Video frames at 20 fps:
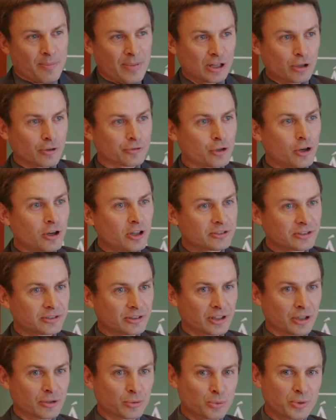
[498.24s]
But of
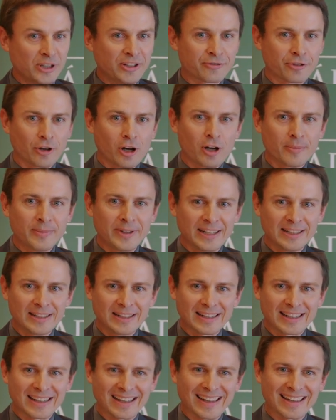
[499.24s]
course,
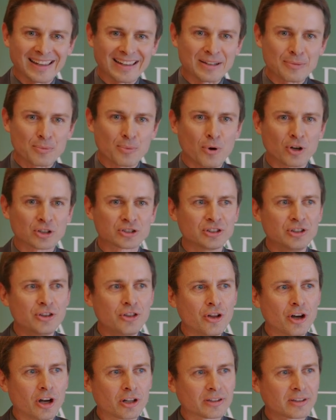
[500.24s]
reforming was
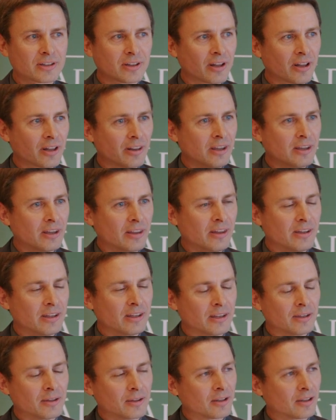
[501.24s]
not
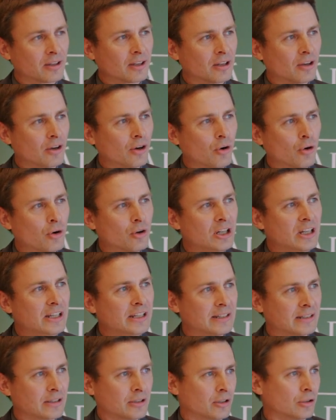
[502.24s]
the
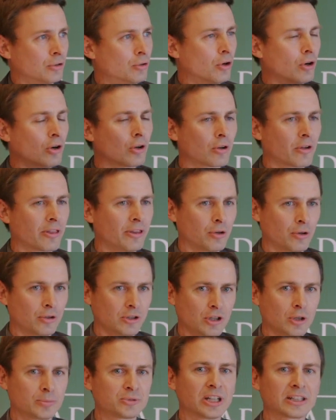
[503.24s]
only goal or the
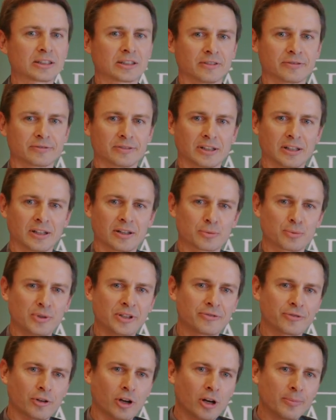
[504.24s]
only objective.
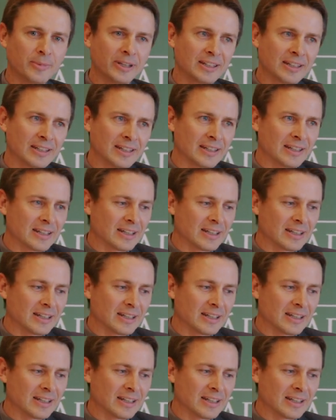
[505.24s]
Reforming